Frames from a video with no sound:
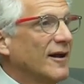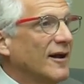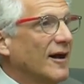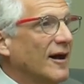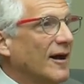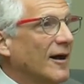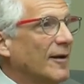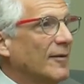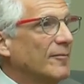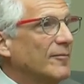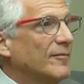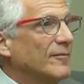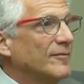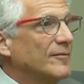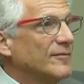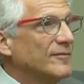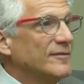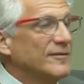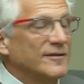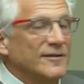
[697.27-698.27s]
um,
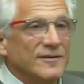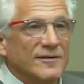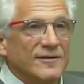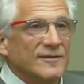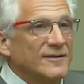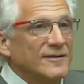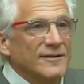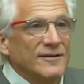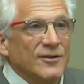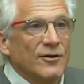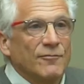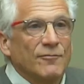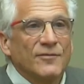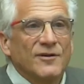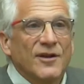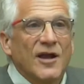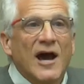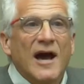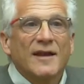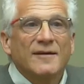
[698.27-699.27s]
you know,
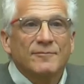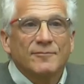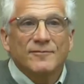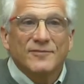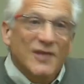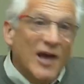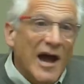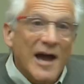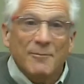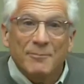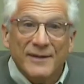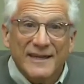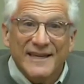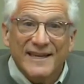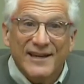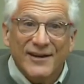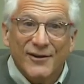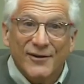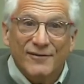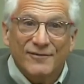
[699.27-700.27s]
not not be
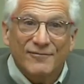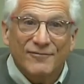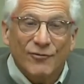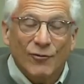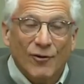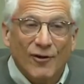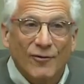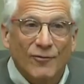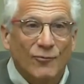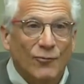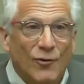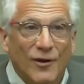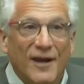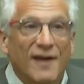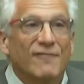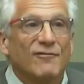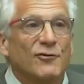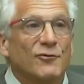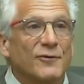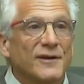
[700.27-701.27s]
here for
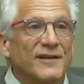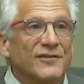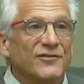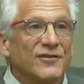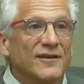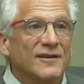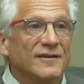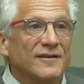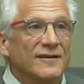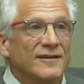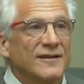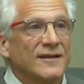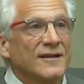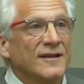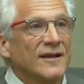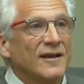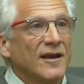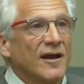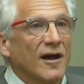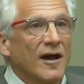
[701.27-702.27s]
whatever reason,
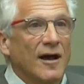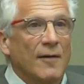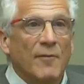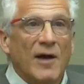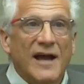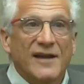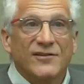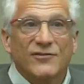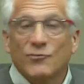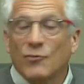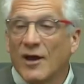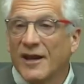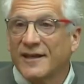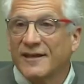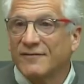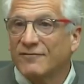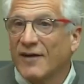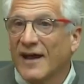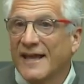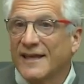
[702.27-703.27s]
um, I just want to
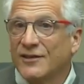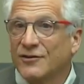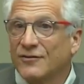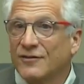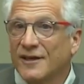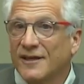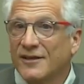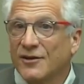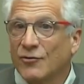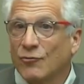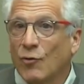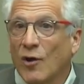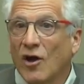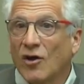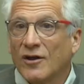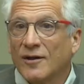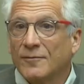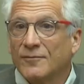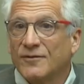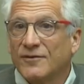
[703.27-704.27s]
invite you that you're
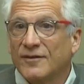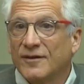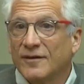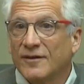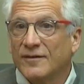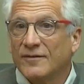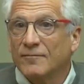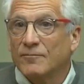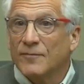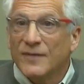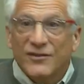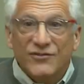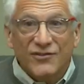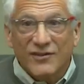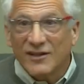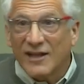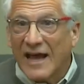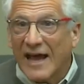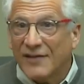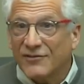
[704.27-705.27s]
welcome to miss
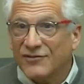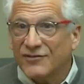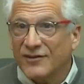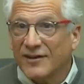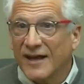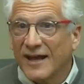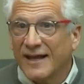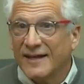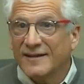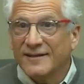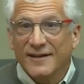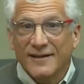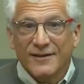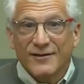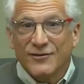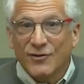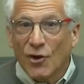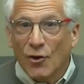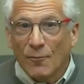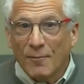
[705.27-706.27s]
class tonight.
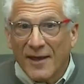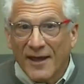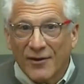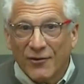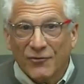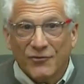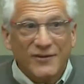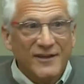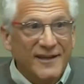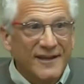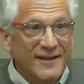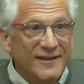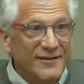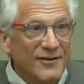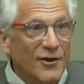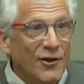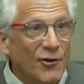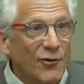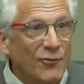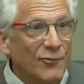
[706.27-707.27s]
No penalty,
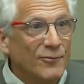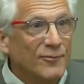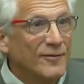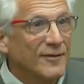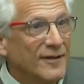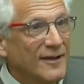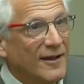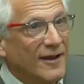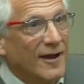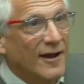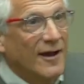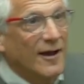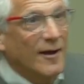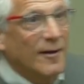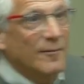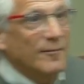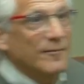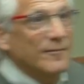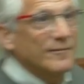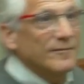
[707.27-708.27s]
no
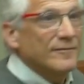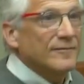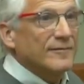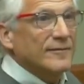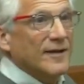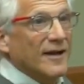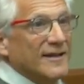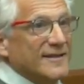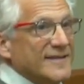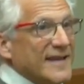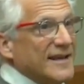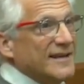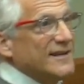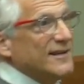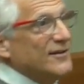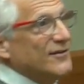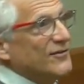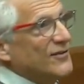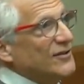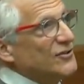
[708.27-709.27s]
um,
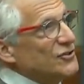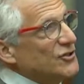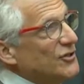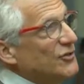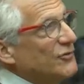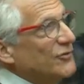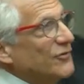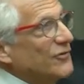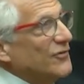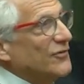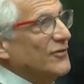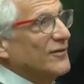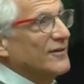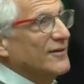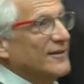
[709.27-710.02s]
attendance issues.